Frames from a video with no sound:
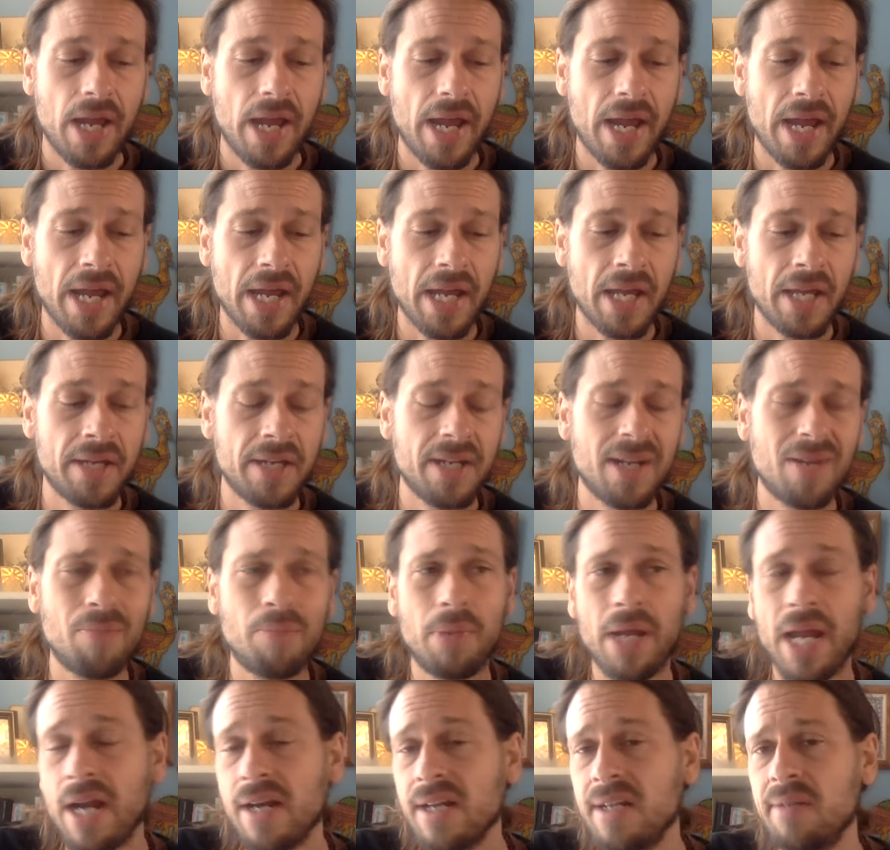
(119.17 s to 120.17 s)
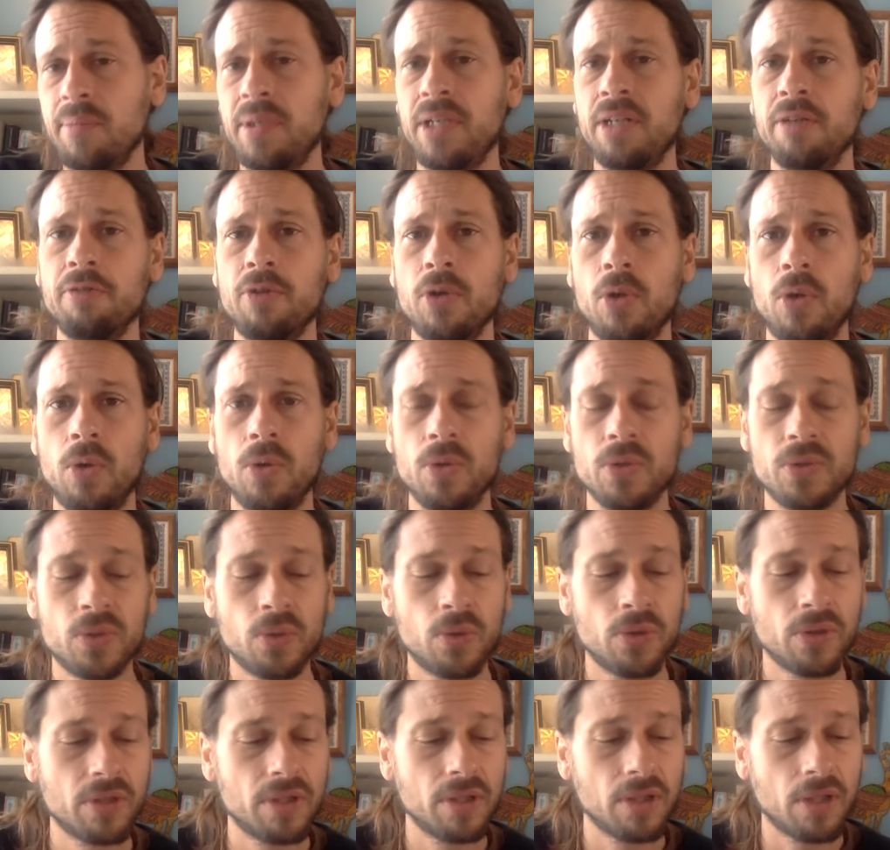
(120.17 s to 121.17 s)
And abandonment of goals
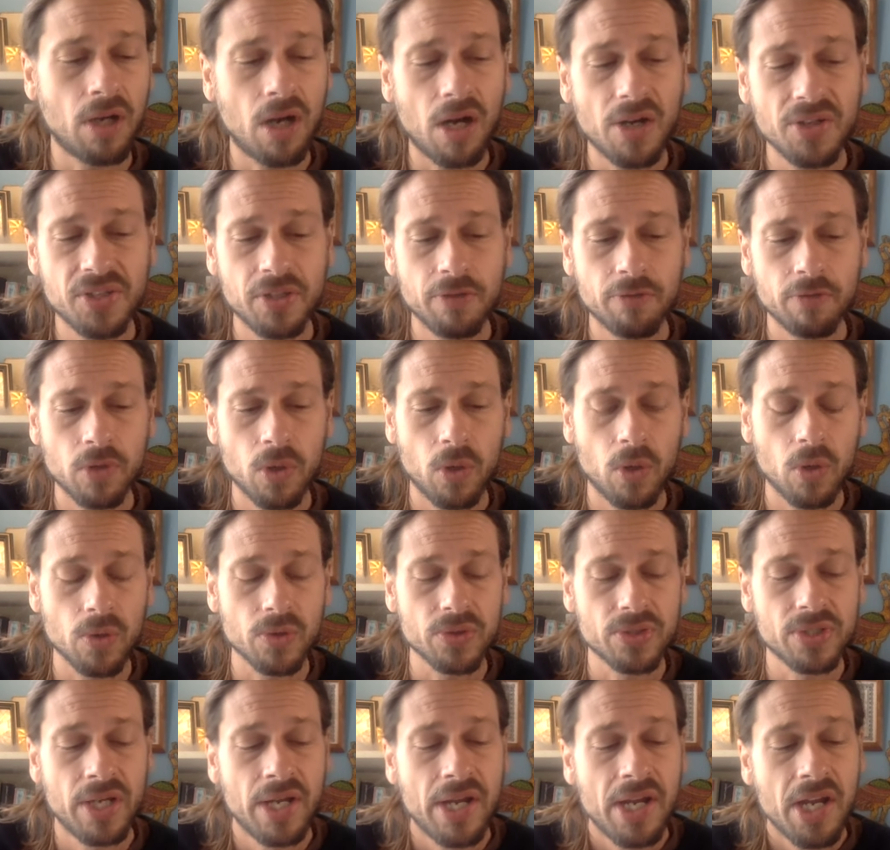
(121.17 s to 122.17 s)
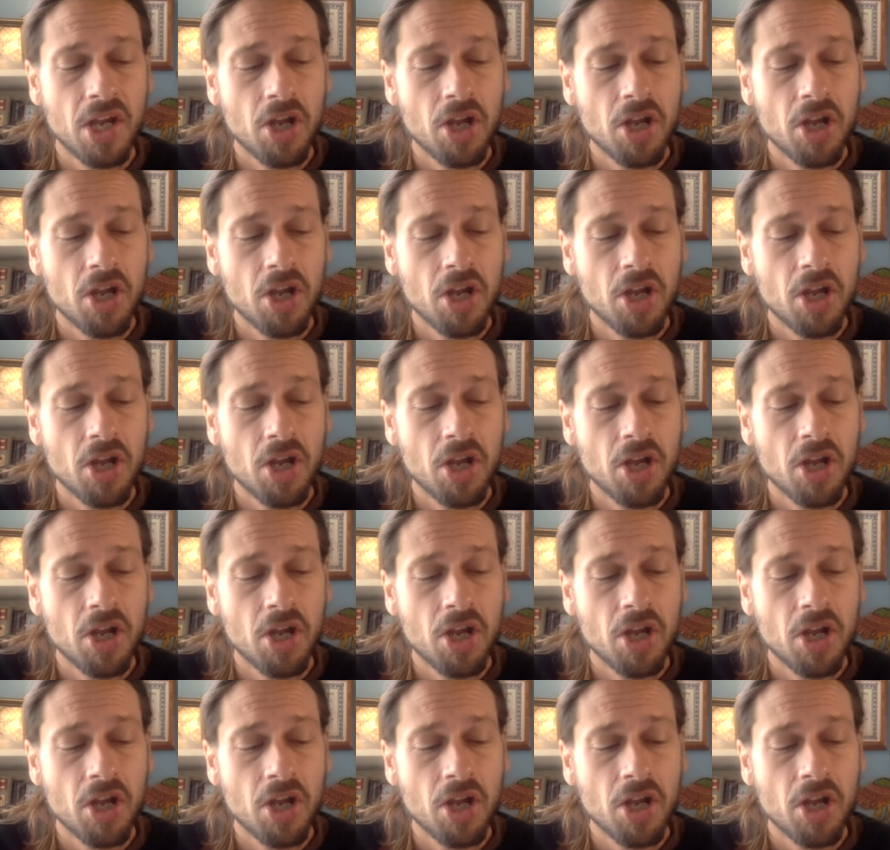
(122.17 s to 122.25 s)
or loss of goals.